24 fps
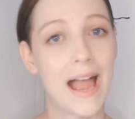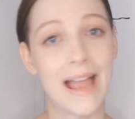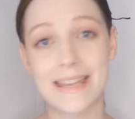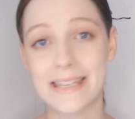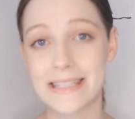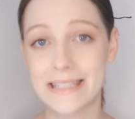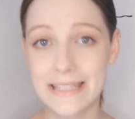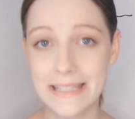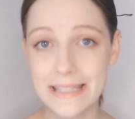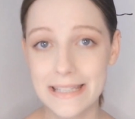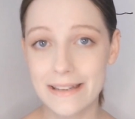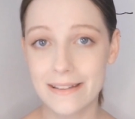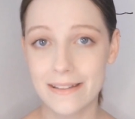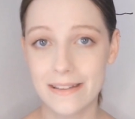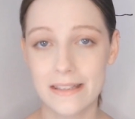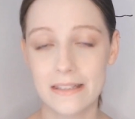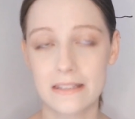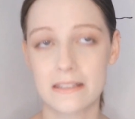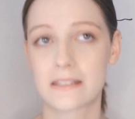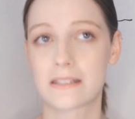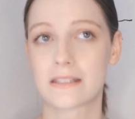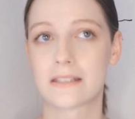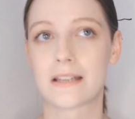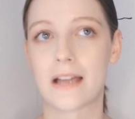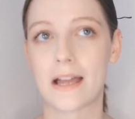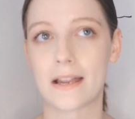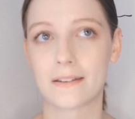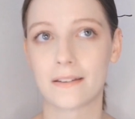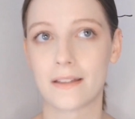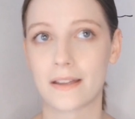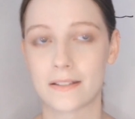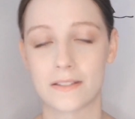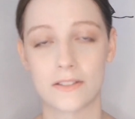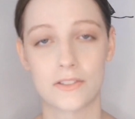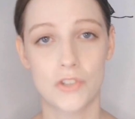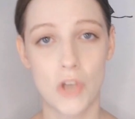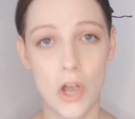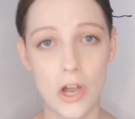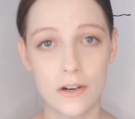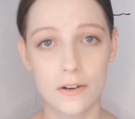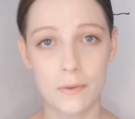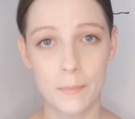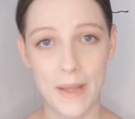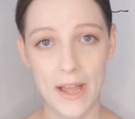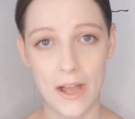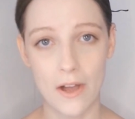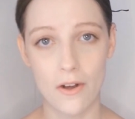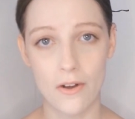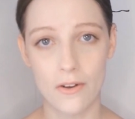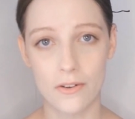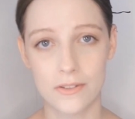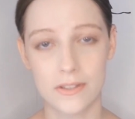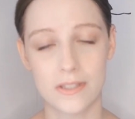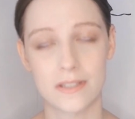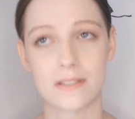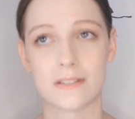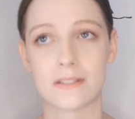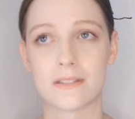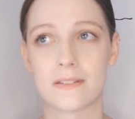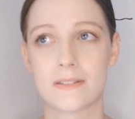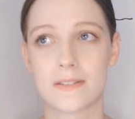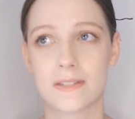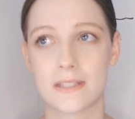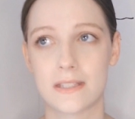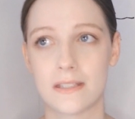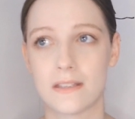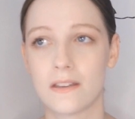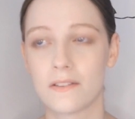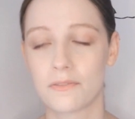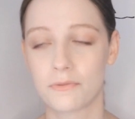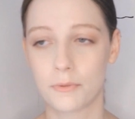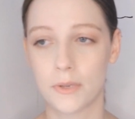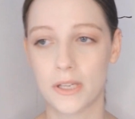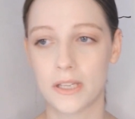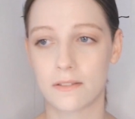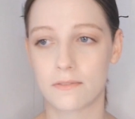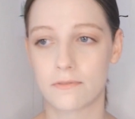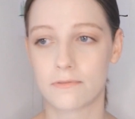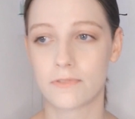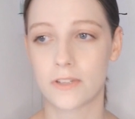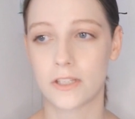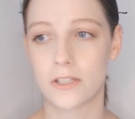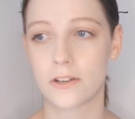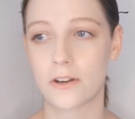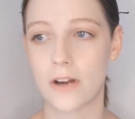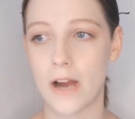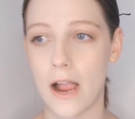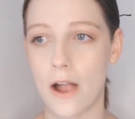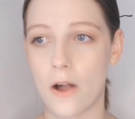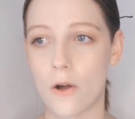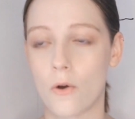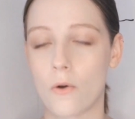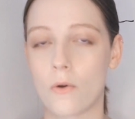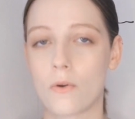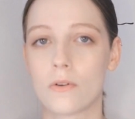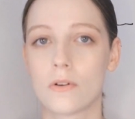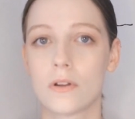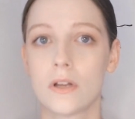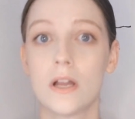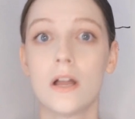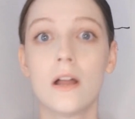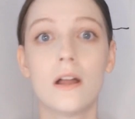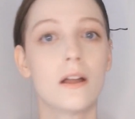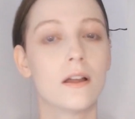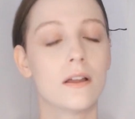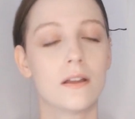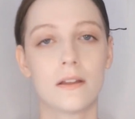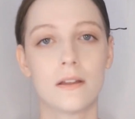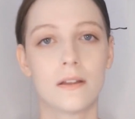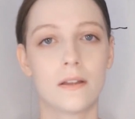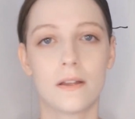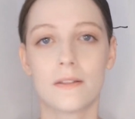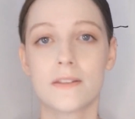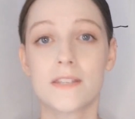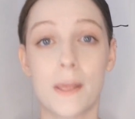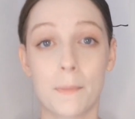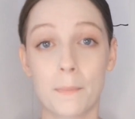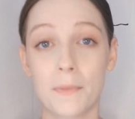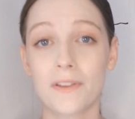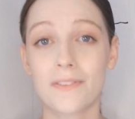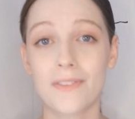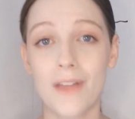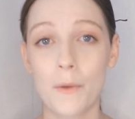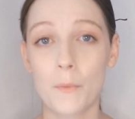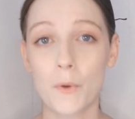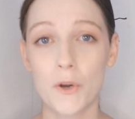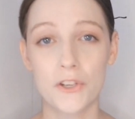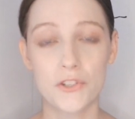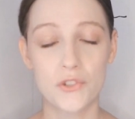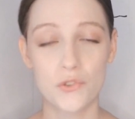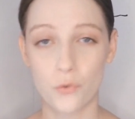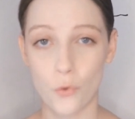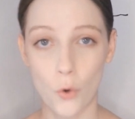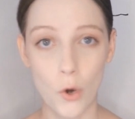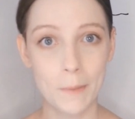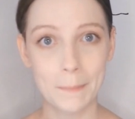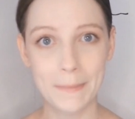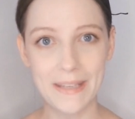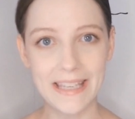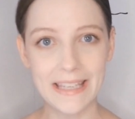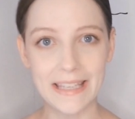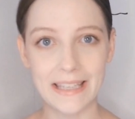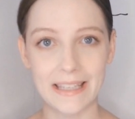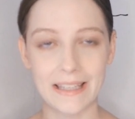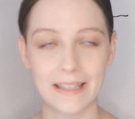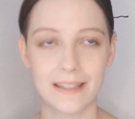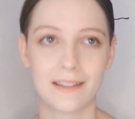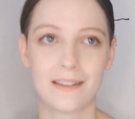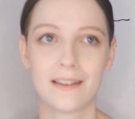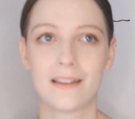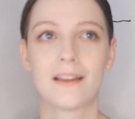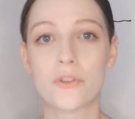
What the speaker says: ideas that I'd like to talk about to see if we can figure out something that works for me.